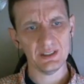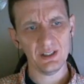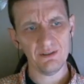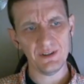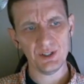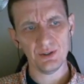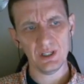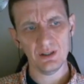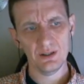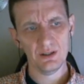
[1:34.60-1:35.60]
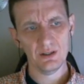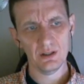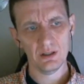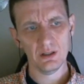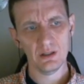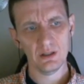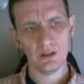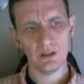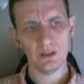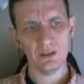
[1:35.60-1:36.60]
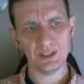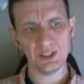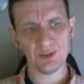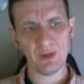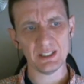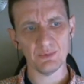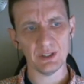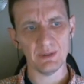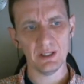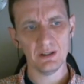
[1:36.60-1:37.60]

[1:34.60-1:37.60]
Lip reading: Is there a fish on there? Or is it just messing with me?